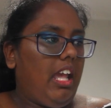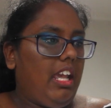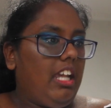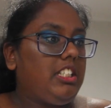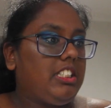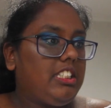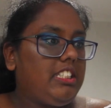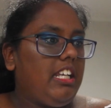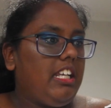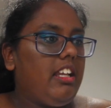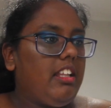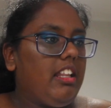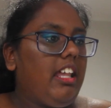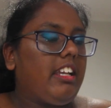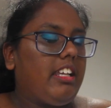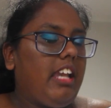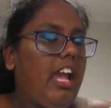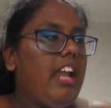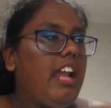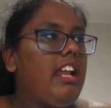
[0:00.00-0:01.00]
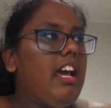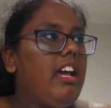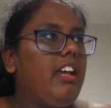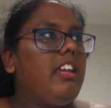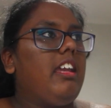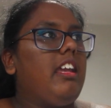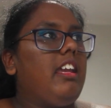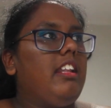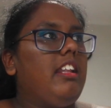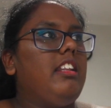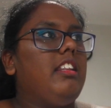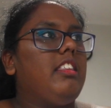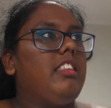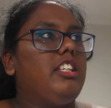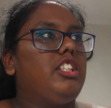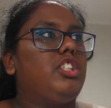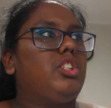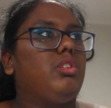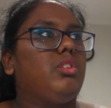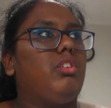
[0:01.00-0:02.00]
It's like, and in
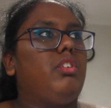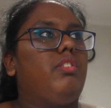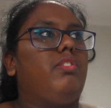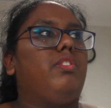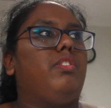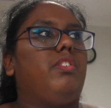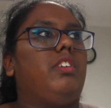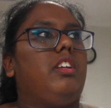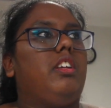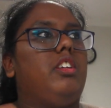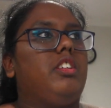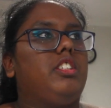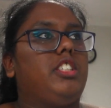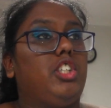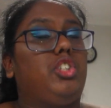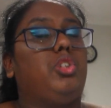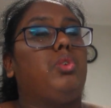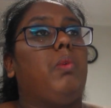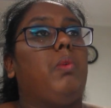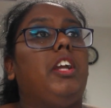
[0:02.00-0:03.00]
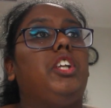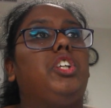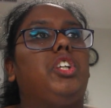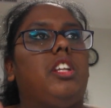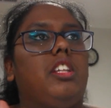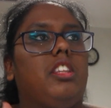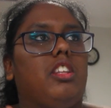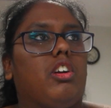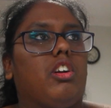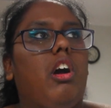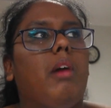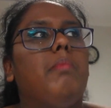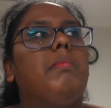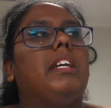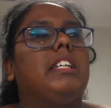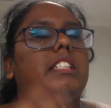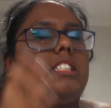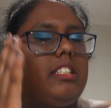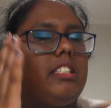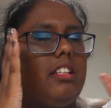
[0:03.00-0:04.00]
this sort of situation in the
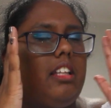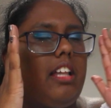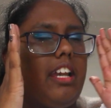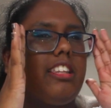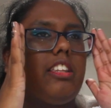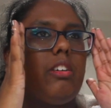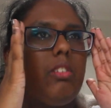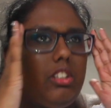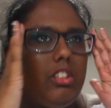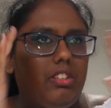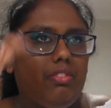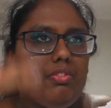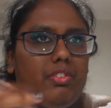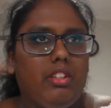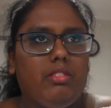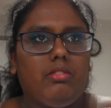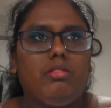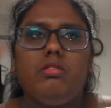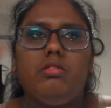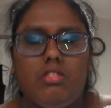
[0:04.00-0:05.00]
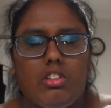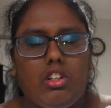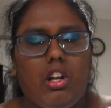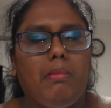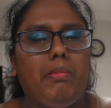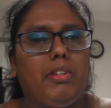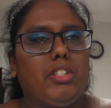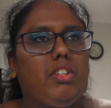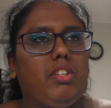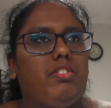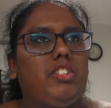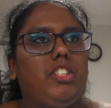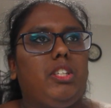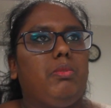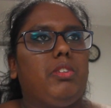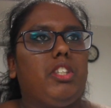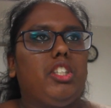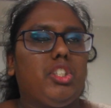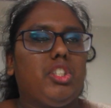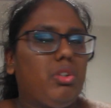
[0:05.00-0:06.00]
comics, like there are different comics, obviously,
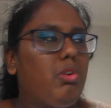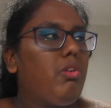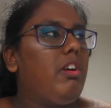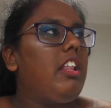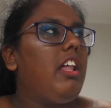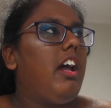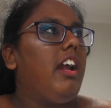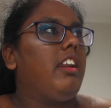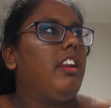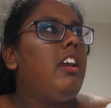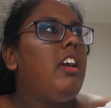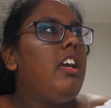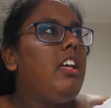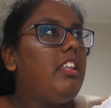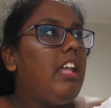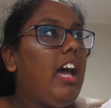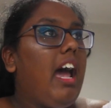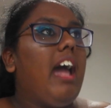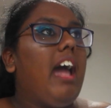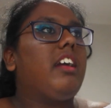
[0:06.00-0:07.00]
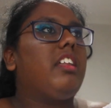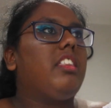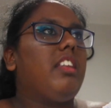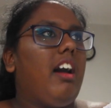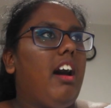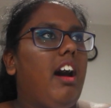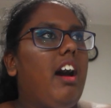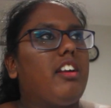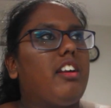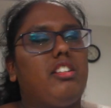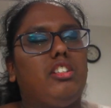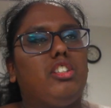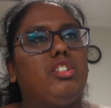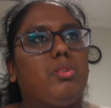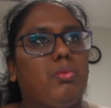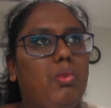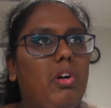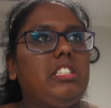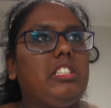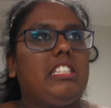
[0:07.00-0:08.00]
with the storyline, that Agatha
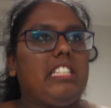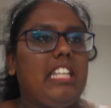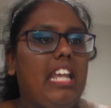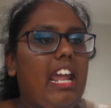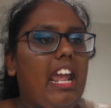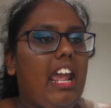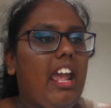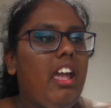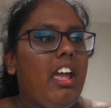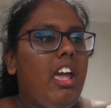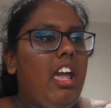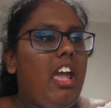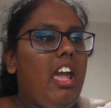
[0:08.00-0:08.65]
Harkness was there